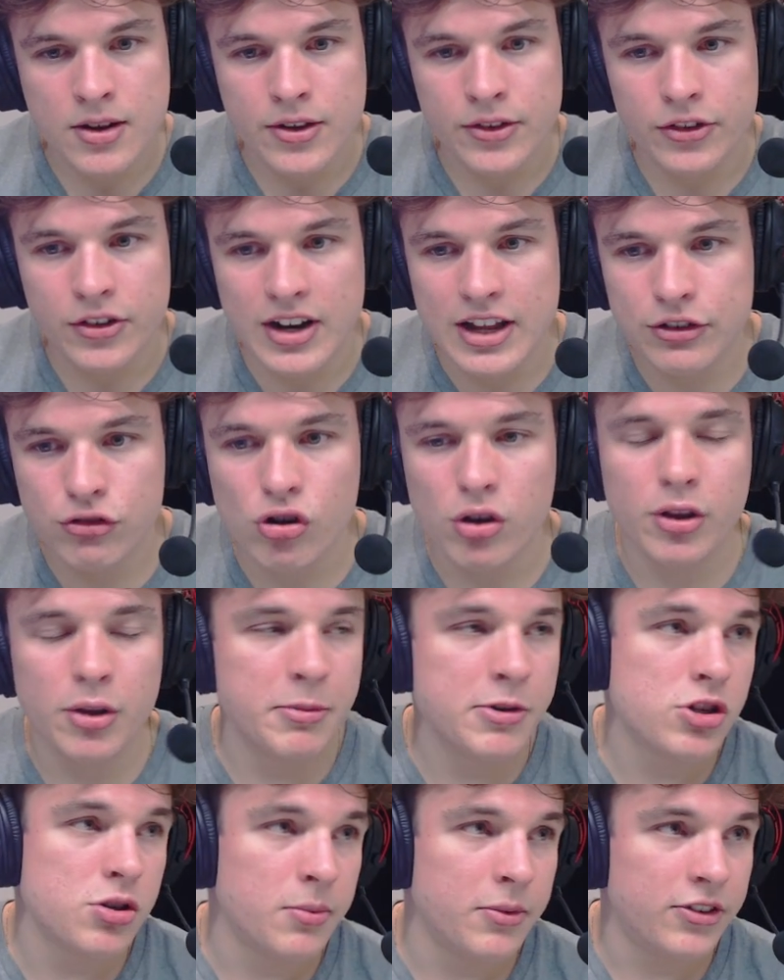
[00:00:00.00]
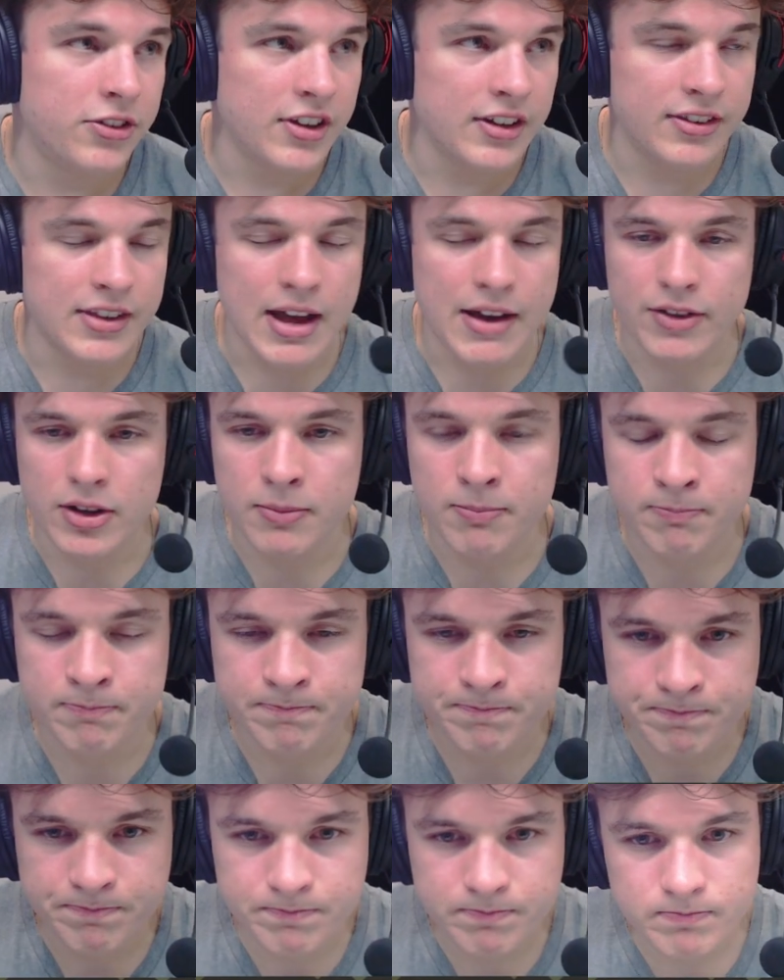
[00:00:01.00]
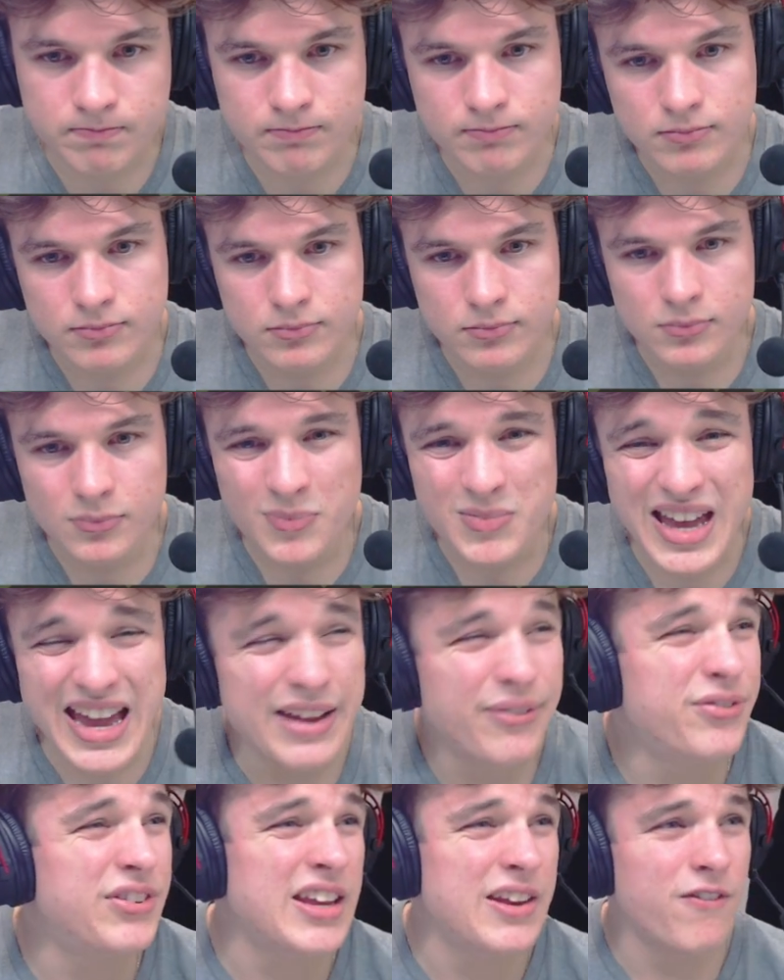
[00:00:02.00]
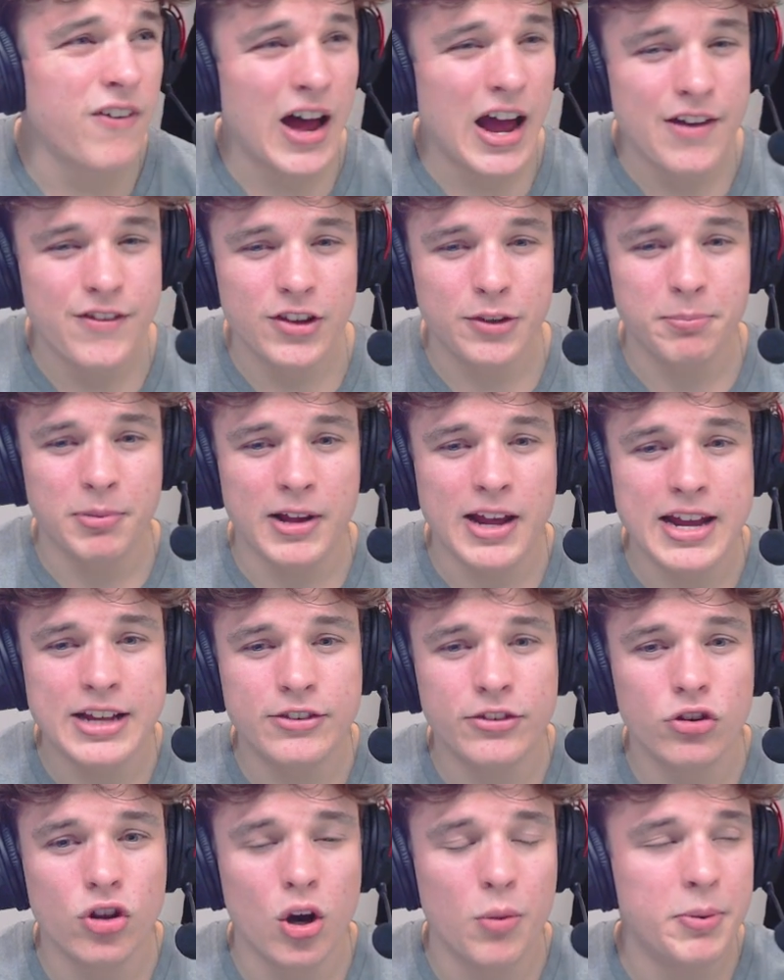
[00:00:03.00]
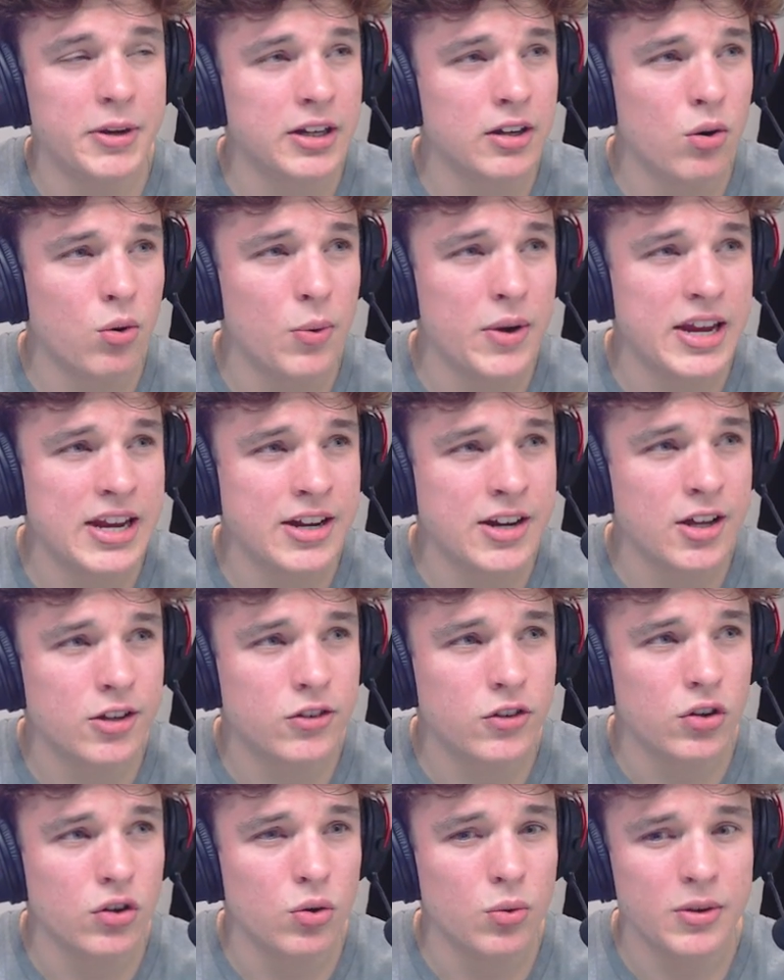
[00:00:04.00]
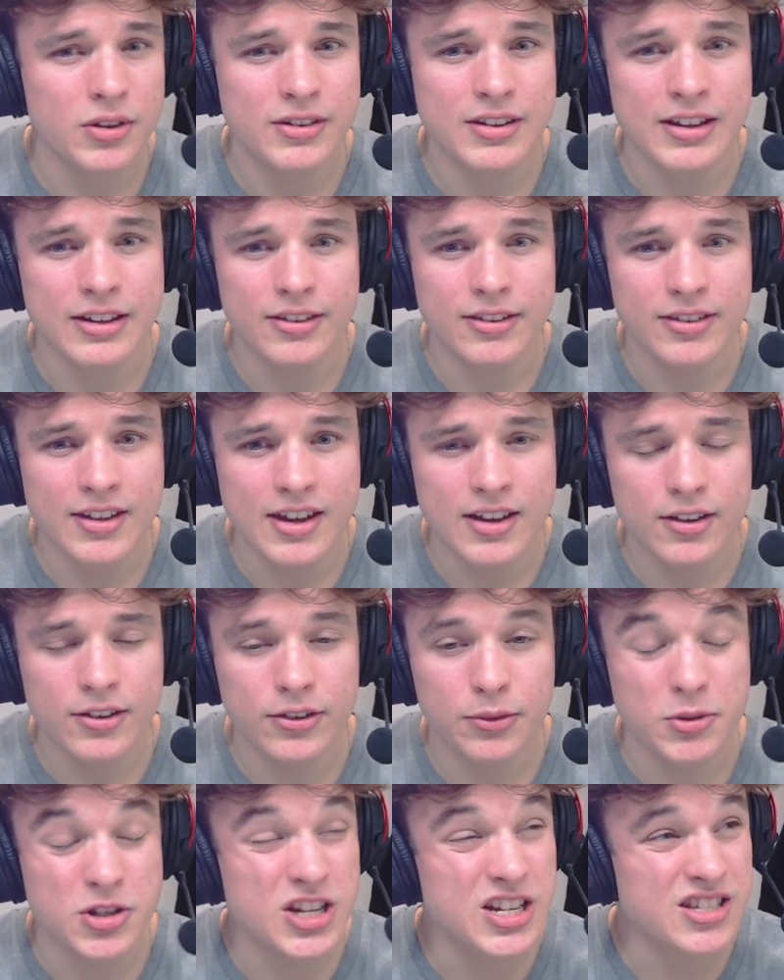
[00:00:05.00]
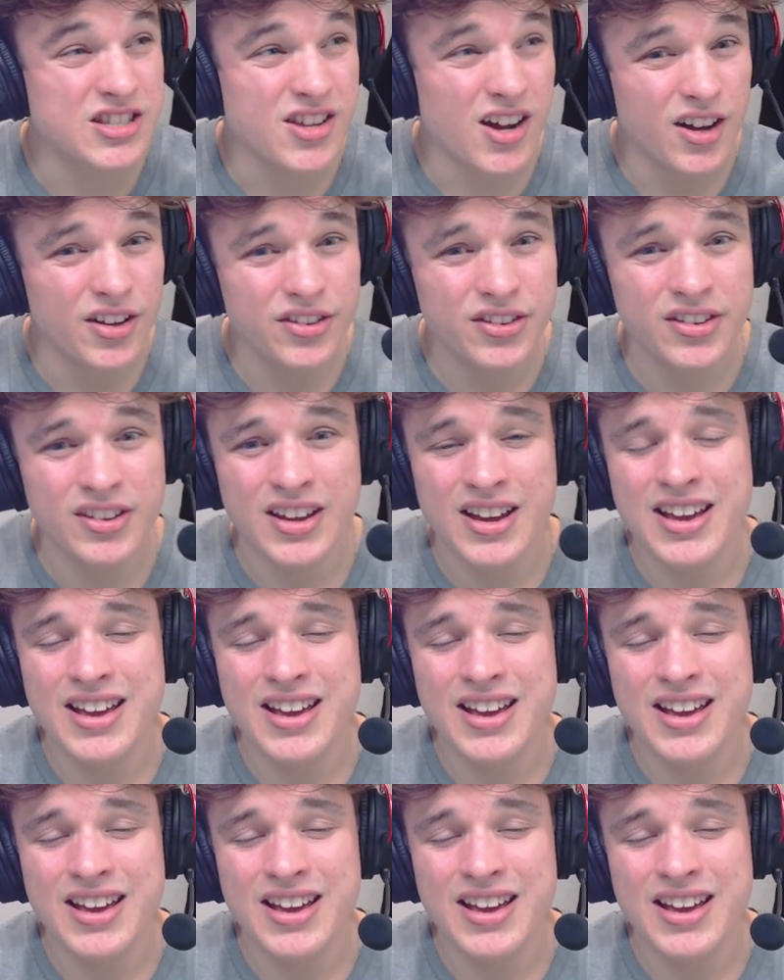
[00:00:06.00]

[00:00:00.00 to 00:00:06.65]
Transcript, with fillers: So let's drop the bishop to c7. If c5 is played, stopping queen to d6, which he does,